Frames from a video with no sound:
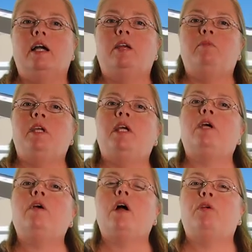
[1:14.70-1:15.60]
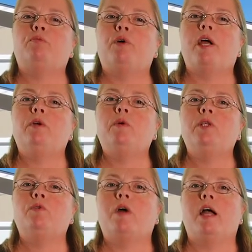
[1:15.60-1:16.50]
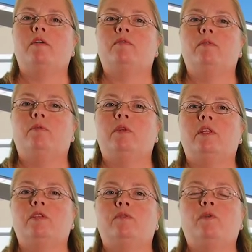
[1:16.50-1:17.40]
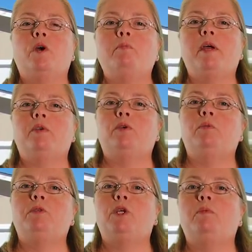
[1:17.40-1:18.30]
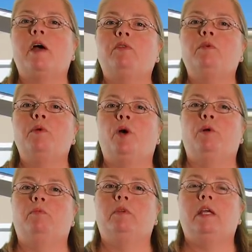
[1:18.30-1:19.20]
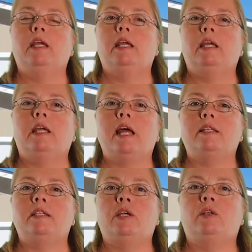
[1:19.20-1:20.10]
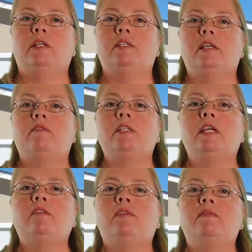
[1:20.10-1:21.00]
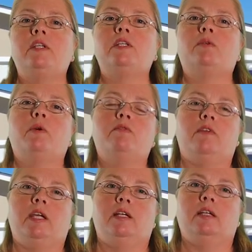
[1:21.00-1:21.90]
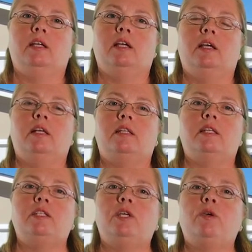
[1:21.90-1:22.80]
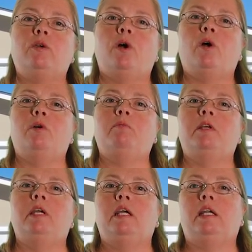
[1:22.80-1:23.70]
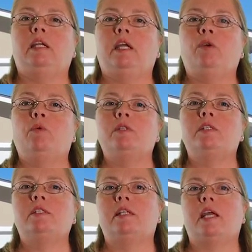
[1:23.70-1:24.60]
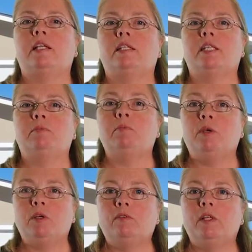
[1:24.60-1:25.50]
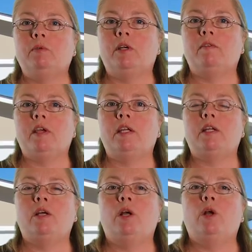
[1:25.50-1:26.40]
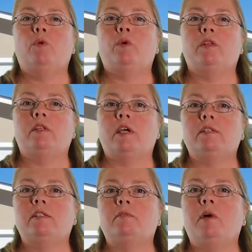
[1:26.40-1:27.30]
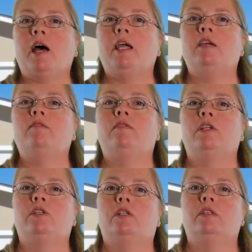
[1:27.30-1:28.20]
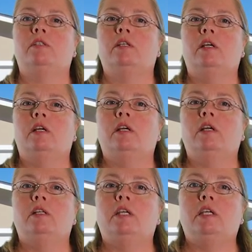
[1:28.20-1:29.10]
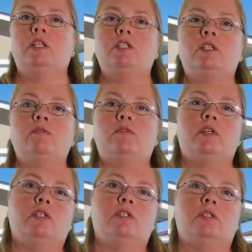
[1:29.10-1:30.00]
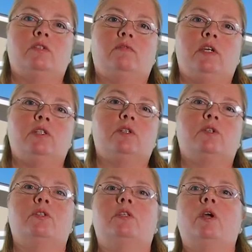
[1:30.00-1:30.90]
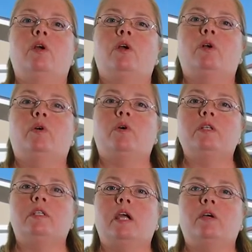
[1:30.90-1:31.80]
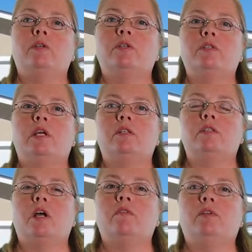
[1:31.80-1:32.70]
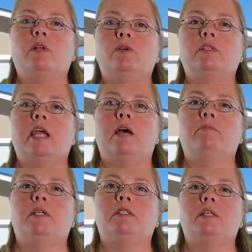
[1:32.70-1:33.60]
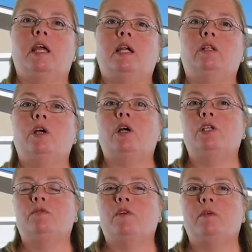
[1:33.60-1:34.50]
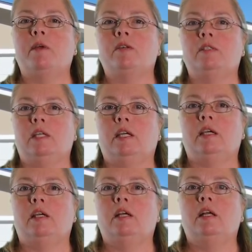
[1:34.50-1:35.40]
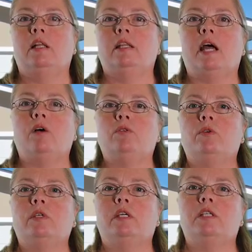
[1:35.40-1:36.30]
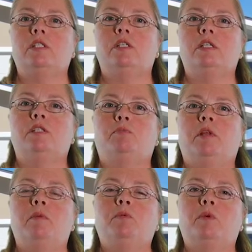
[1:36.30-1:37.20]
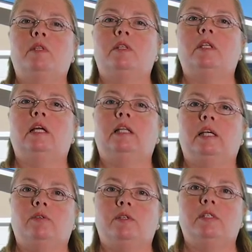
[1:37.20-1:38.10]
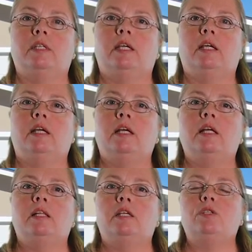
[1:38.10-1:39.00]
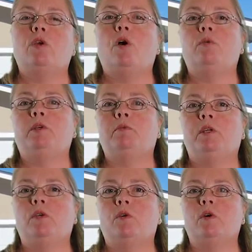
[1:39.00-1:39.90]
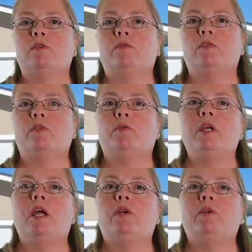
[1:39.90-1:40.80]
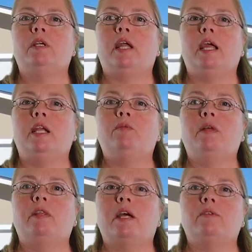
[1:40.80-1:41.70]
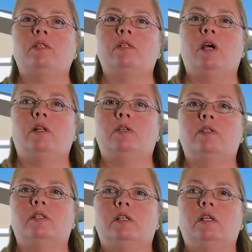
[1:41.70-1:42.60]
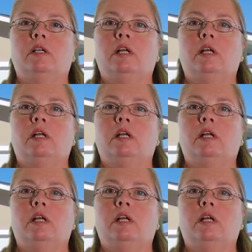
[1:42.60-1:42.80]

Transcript: I am here on Briarwood Drive with this four bedroom, two bathroom home. It has nearly 1750 square feet. This cute home in Kingwoods Estates has been beautifully renovated with custom high end finishes. The kitchen finish features quartz counters and soft close cabinets, and a large farmhouse sink. The outdoor kitchen is plumbed with electricity. This home could be yours for $381,000.